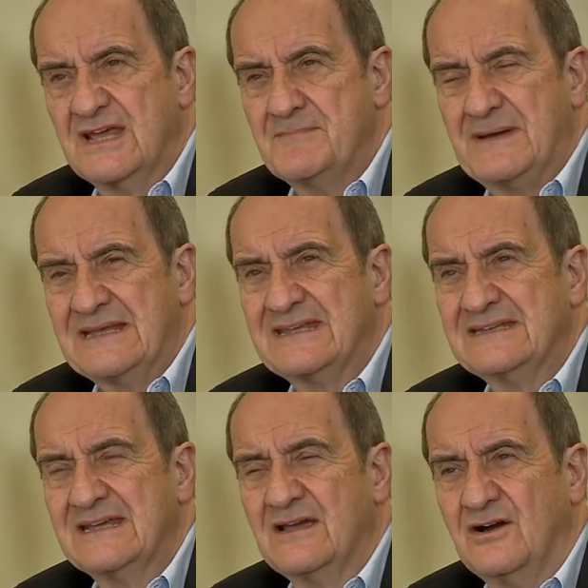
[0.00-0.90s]
I wouldn't say there
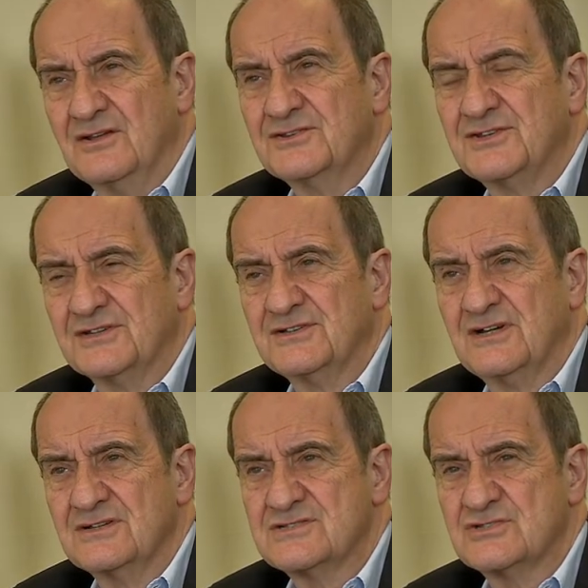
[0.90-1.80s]
are big
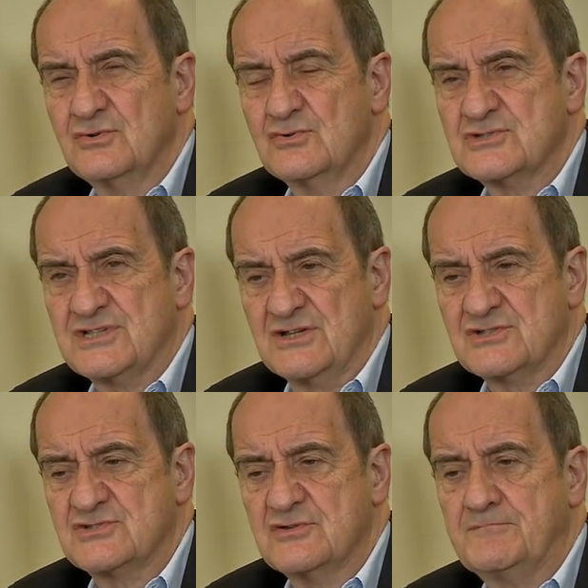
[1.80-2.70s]
trends in terms
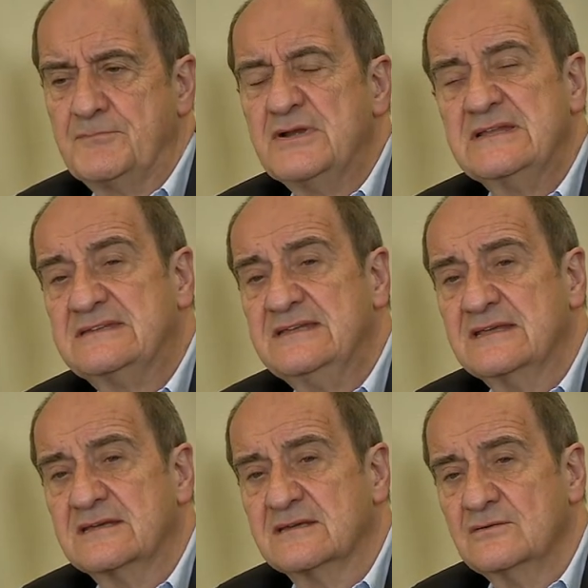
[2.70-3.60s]
of politics or
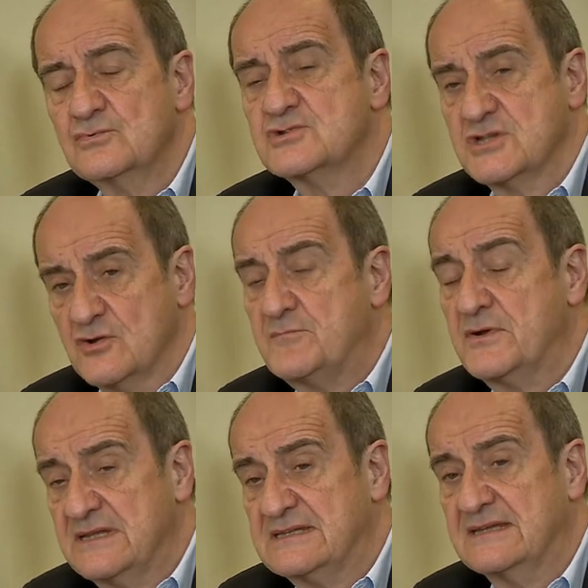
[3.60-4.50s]
geopolitics
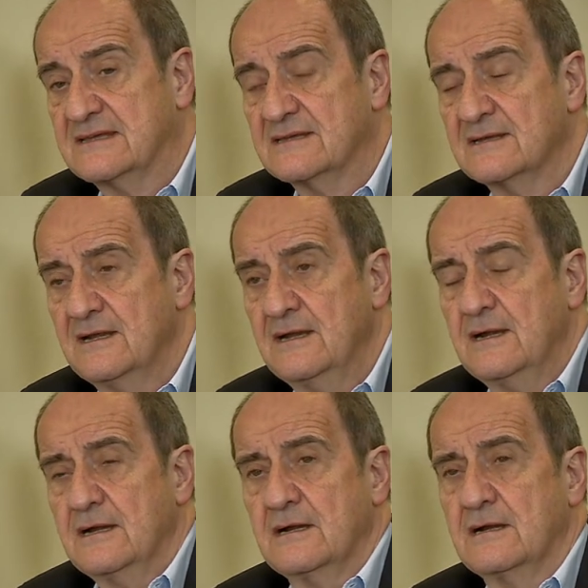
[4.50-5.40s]
this year,
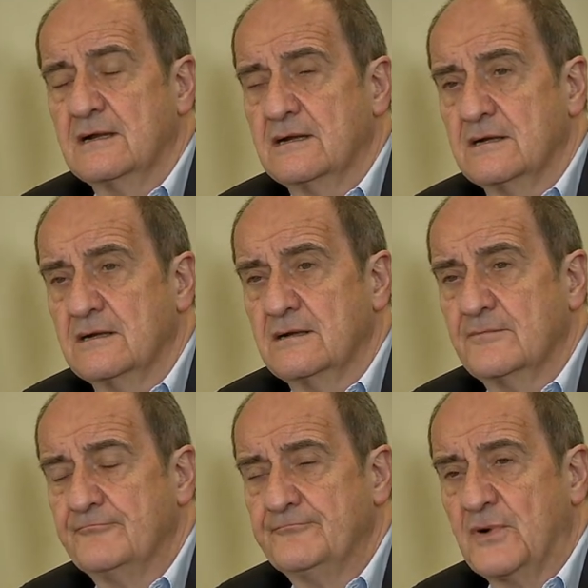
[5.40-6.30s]

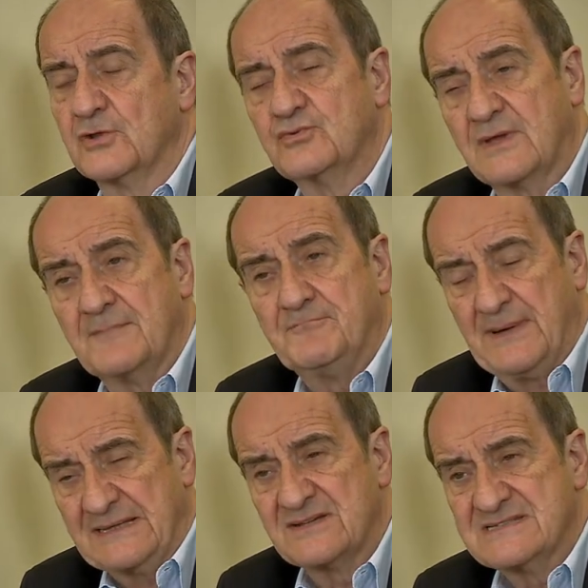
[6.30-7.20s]
or not in this
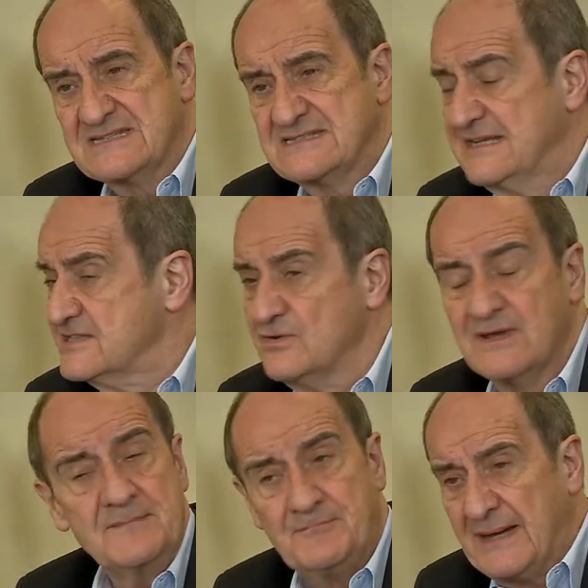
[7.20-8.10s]
particular selection,
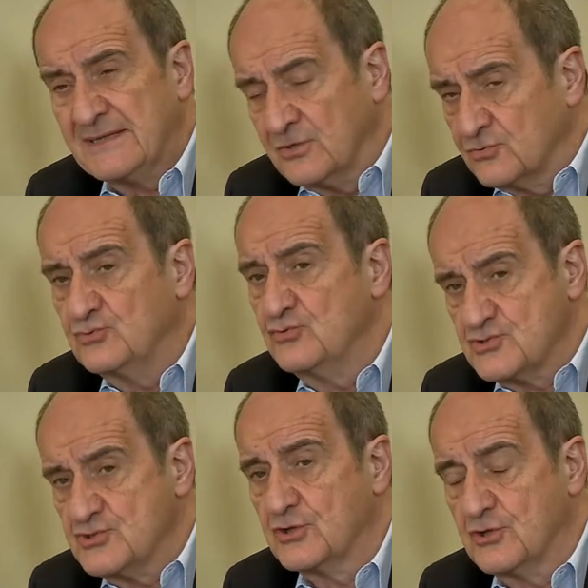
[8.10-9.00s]
and not
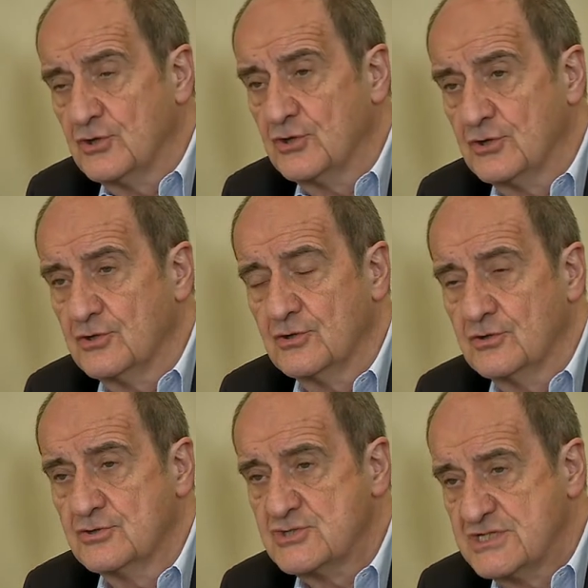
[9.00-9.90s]
in what
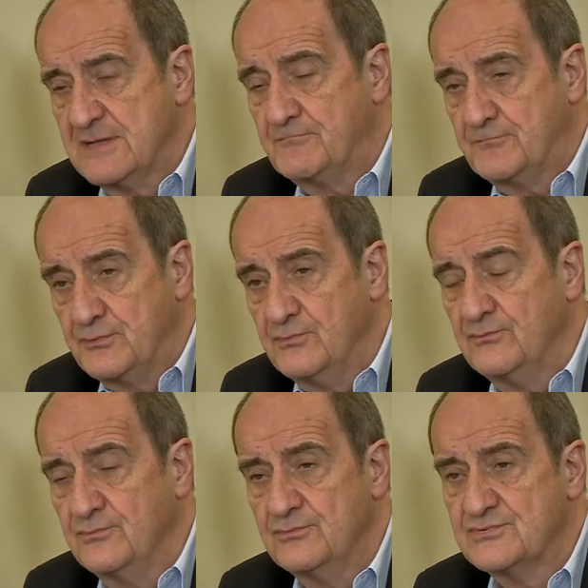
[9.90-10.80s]
I have
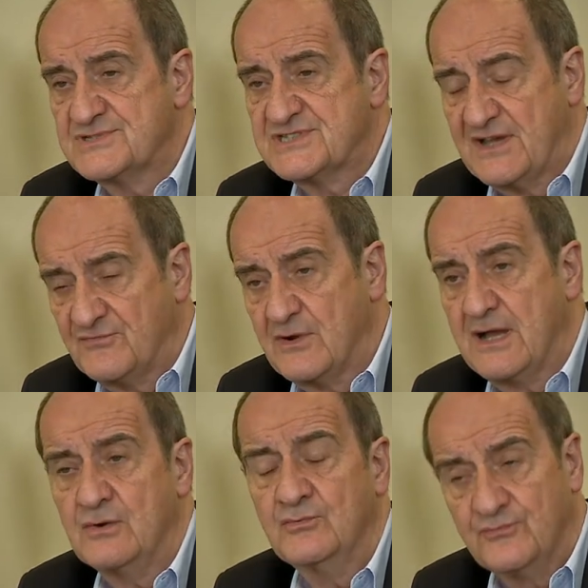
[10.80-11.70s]
heard
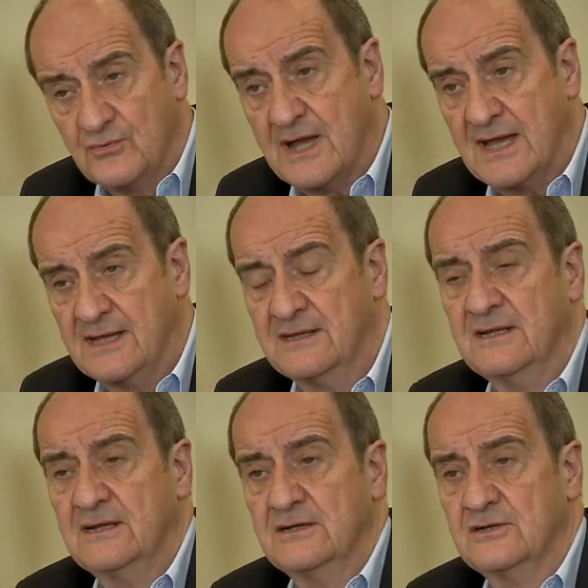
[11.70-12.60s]
or seen
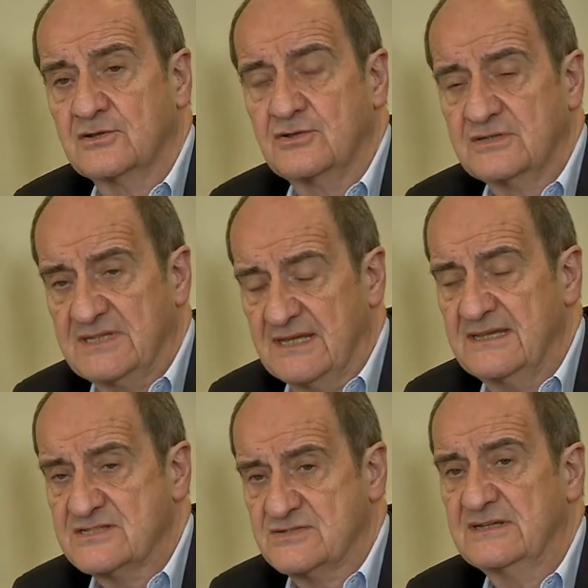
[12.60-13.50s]
about Thierry's
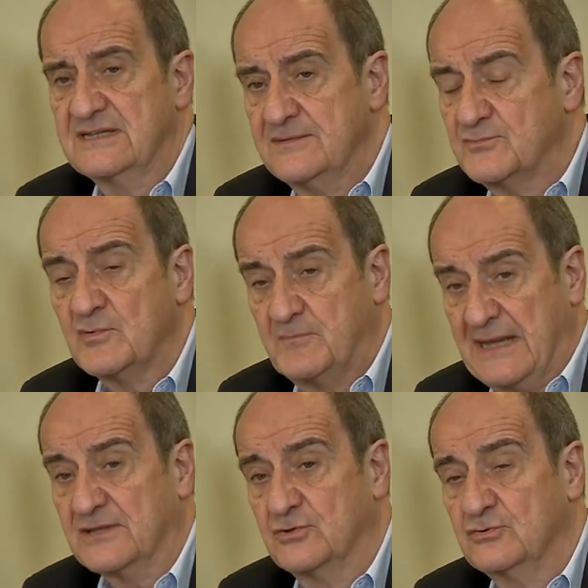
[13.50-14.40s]
choices and what
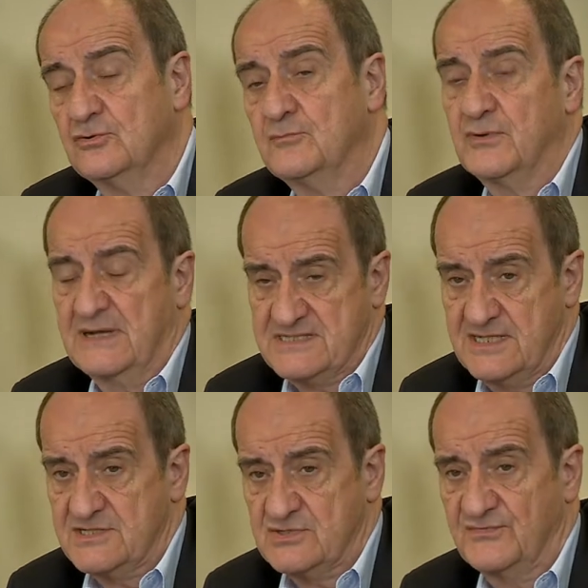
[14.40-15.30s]
they
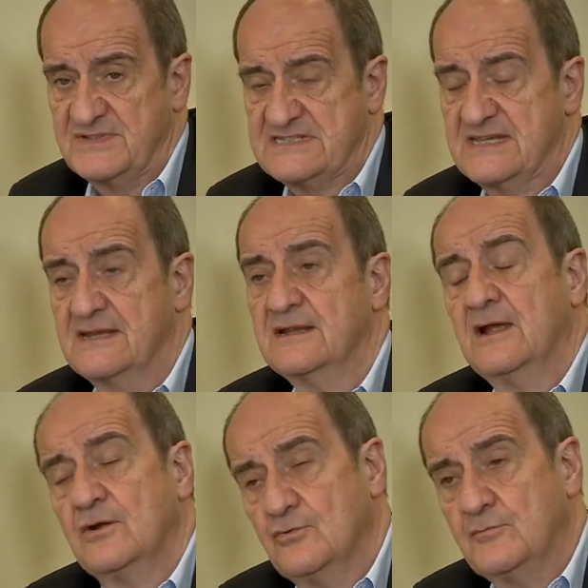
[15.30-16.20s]
didn't choose for
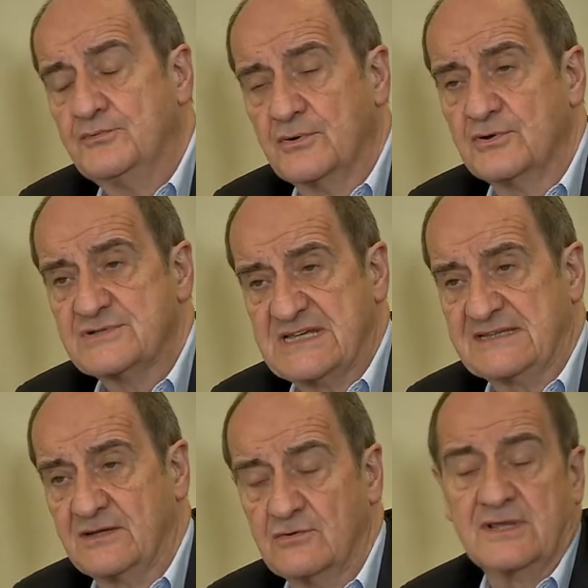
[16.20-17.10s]
the
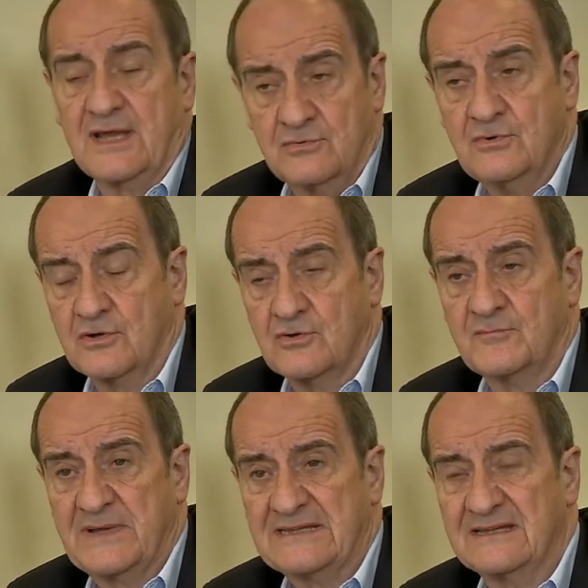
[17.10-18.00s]
selection or for Un Certain
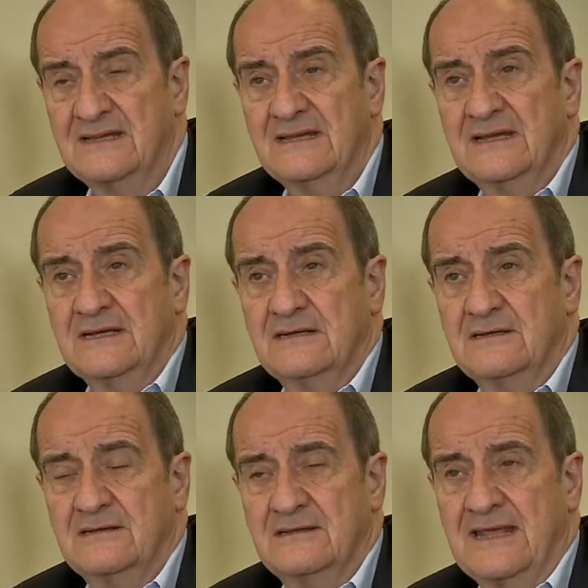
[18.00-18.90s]
Regard or
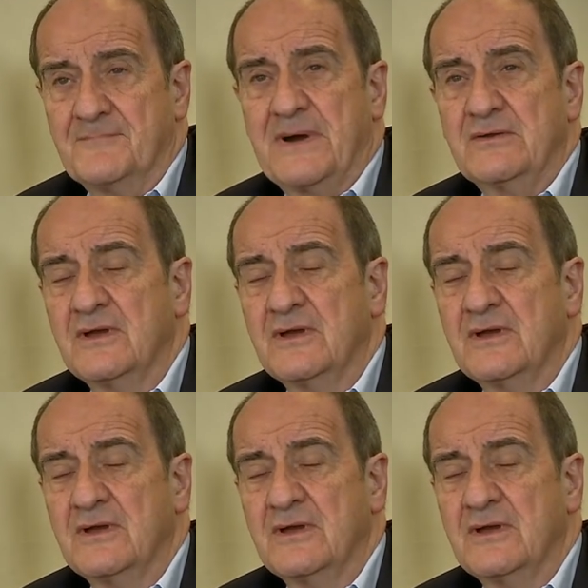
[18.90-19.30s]
the rest.